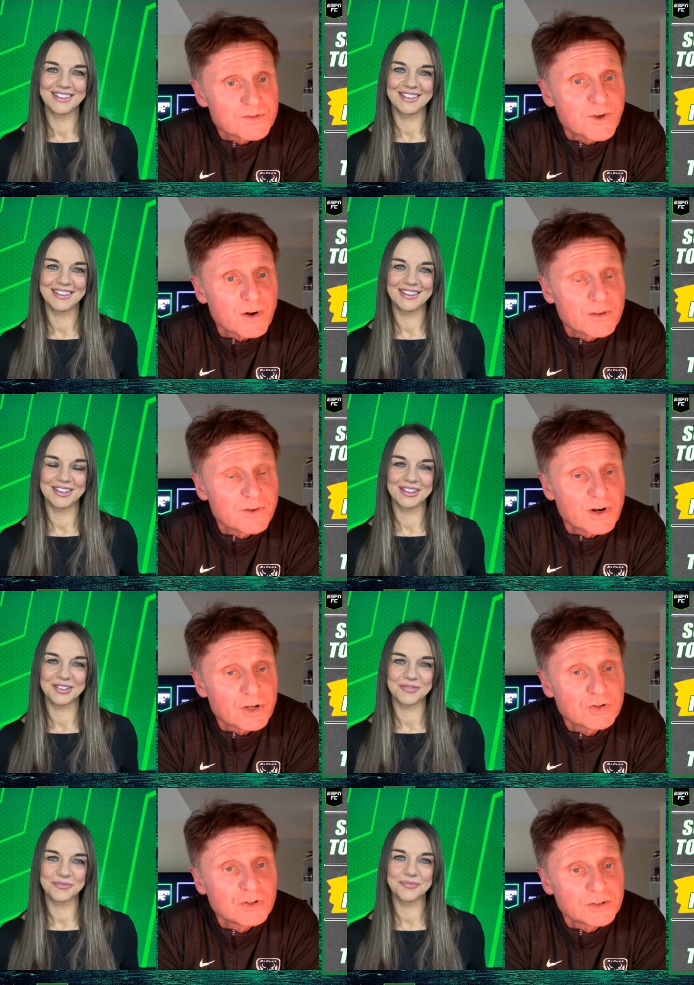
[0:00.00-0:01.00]
Speaker 1: very, very
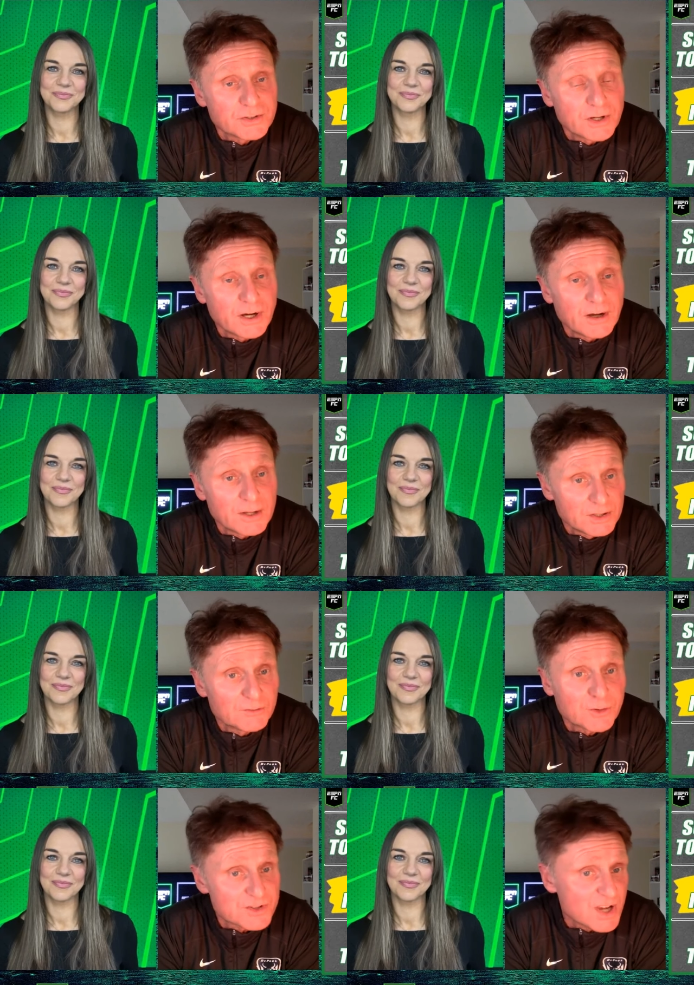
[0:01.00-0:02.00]
good in the
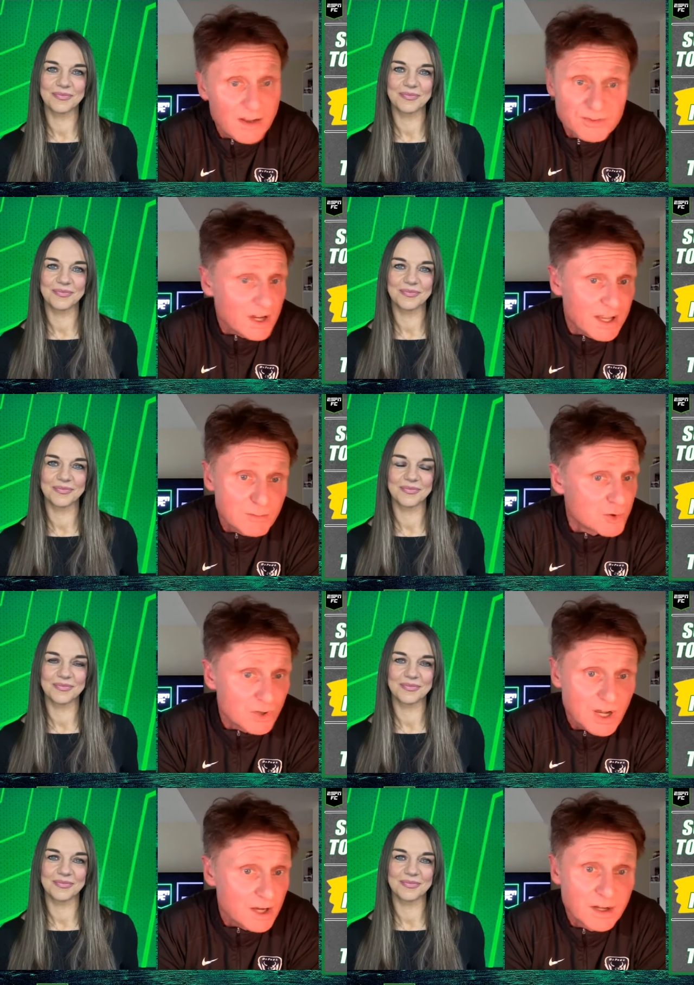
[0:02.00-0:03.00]
first half. That game could
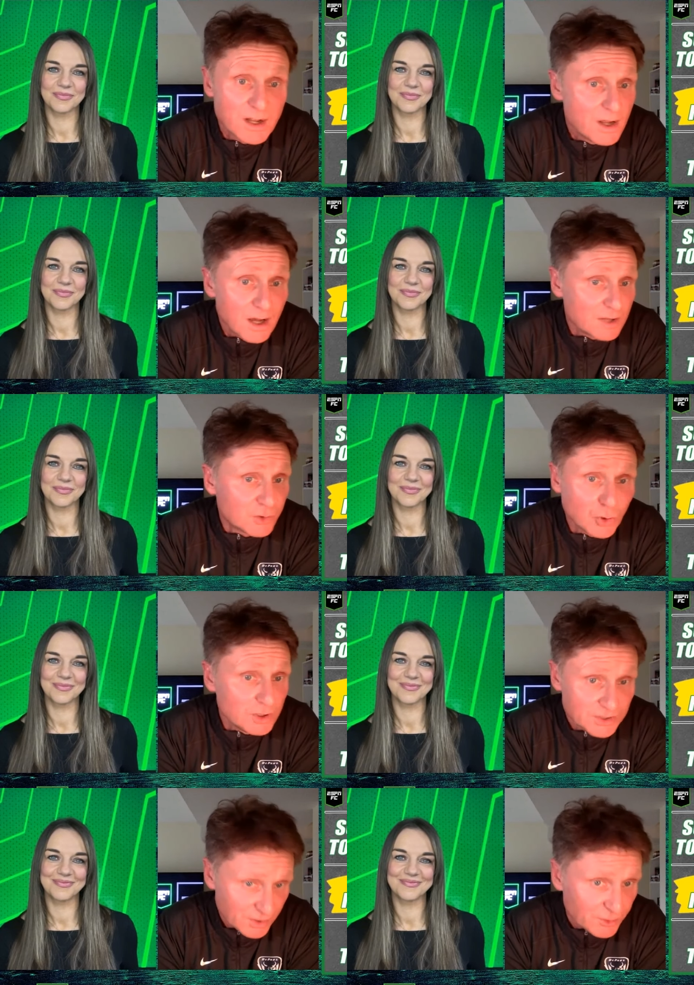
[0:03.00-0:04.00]
have gone
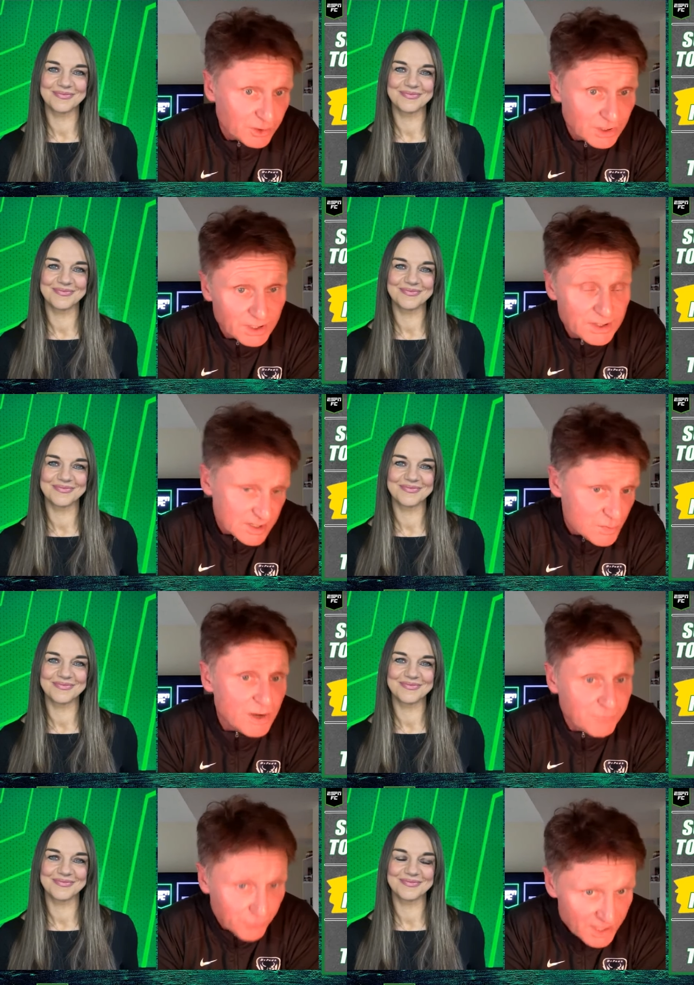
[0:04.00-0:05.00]
totally differently. And that's
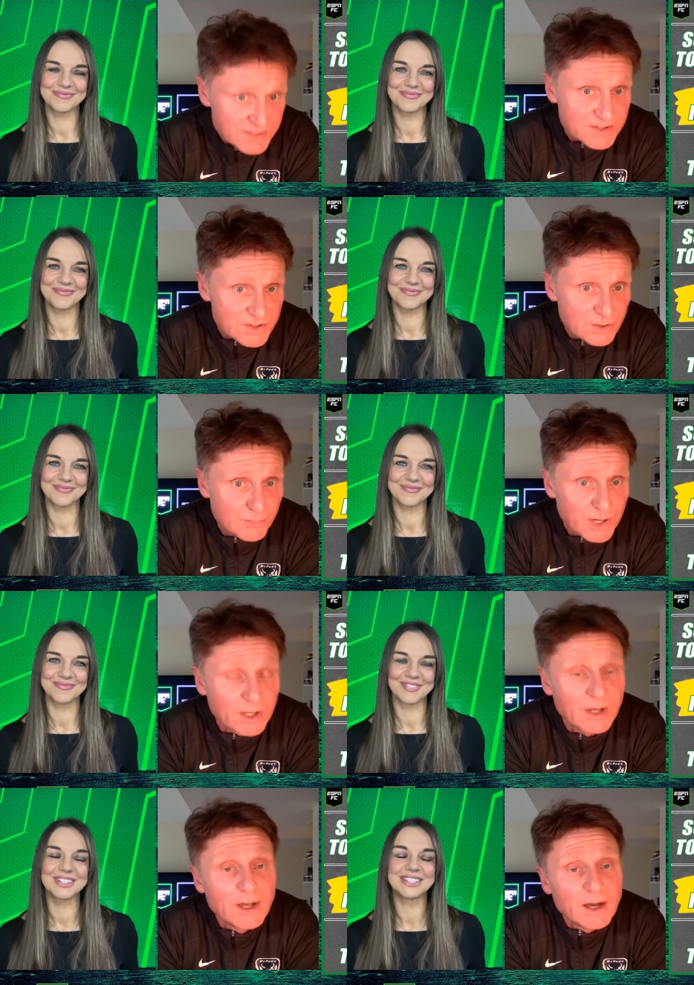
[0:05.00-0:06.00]
why France is still my
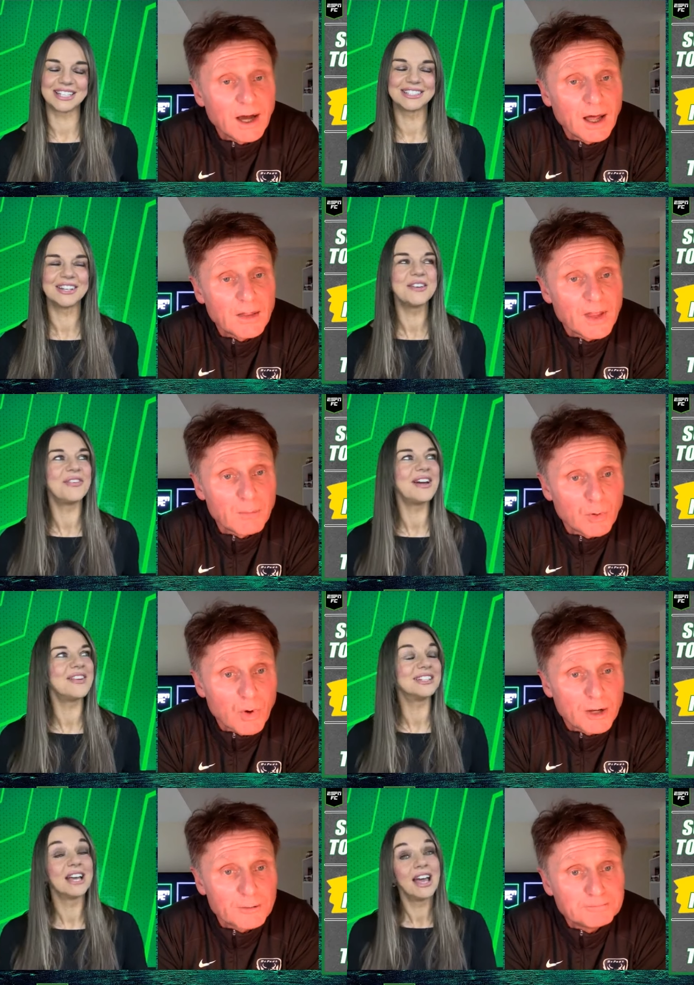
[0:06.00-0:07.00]
Speaker 2: number
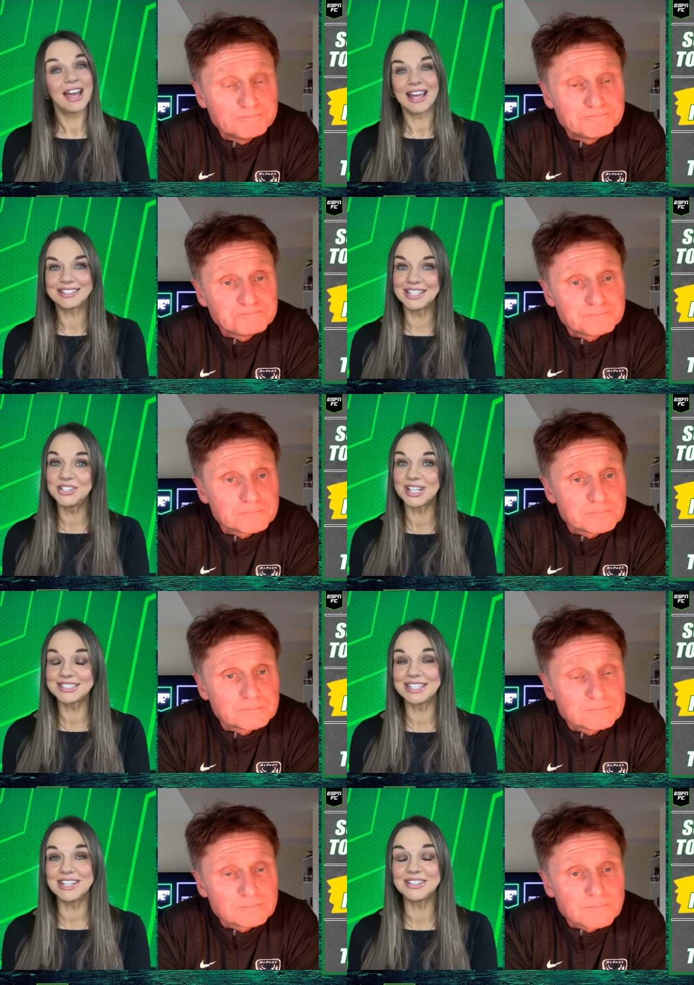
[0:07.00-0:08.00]
one. It's
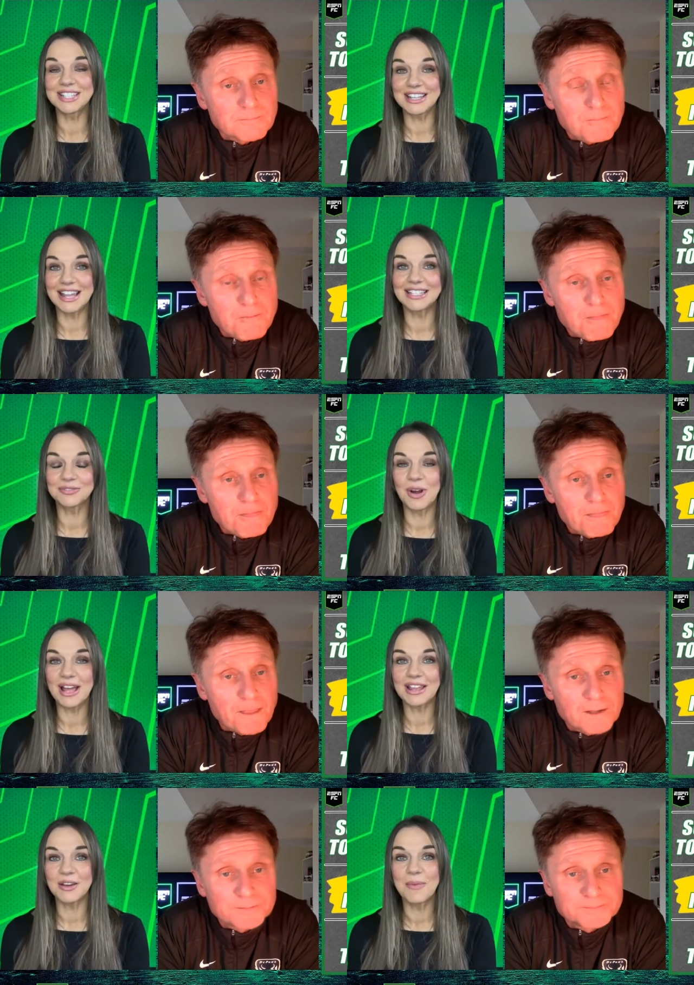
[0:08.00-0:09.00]
interesting that you say that's
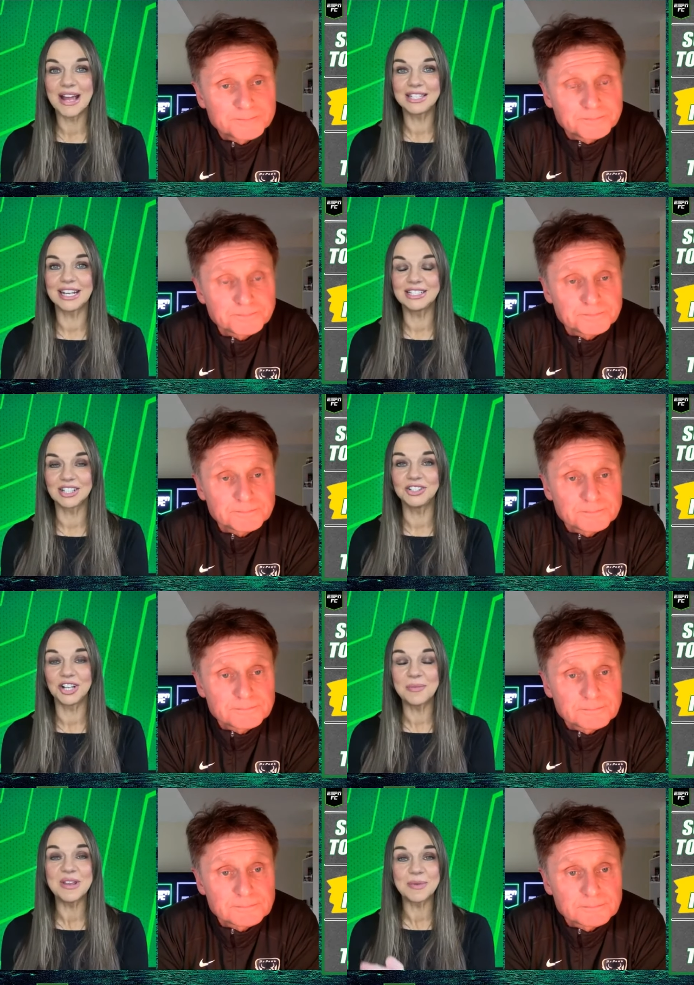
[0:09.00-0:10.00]
where your mind changed on
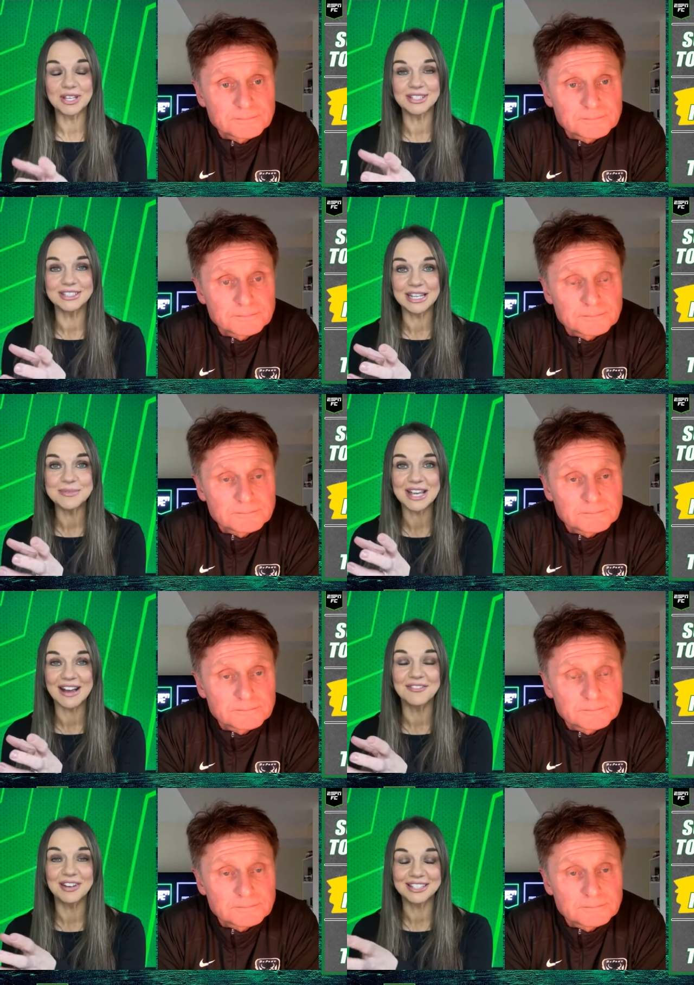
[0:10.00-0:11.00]
Germany, because you seem to
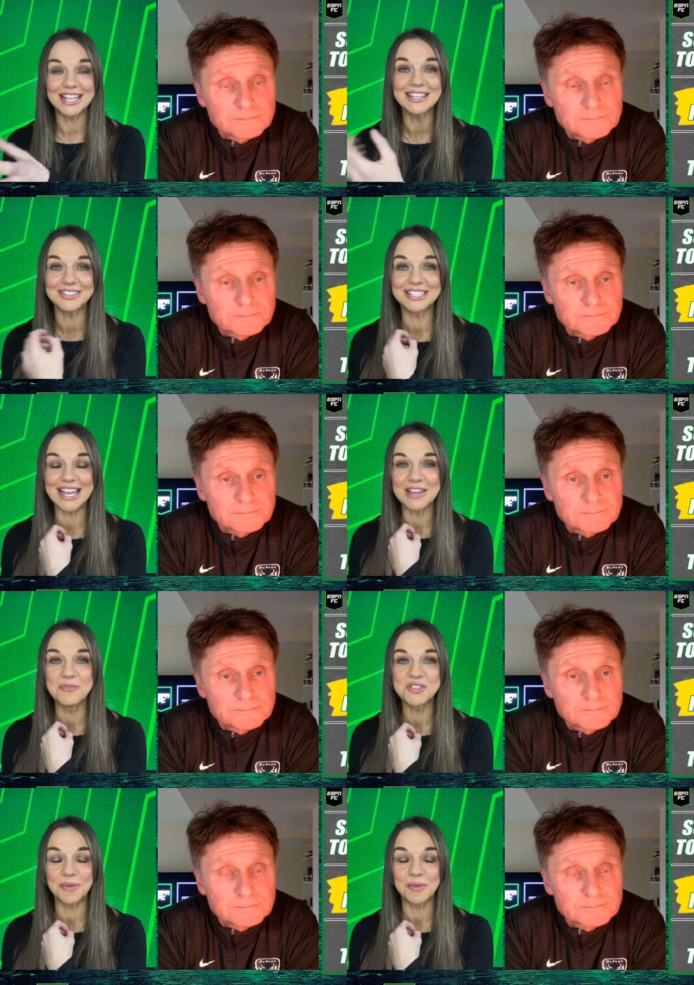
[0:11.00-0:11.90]
have, it's like you say, you must have